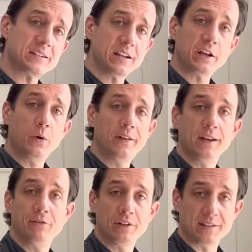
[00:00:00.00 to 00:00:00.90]
is going to go into
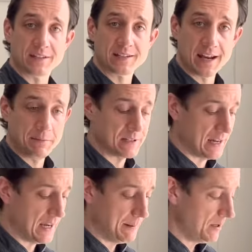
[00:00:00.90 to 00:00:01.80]
the oven at the same
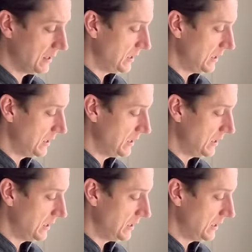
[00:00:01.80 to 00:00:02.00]
time.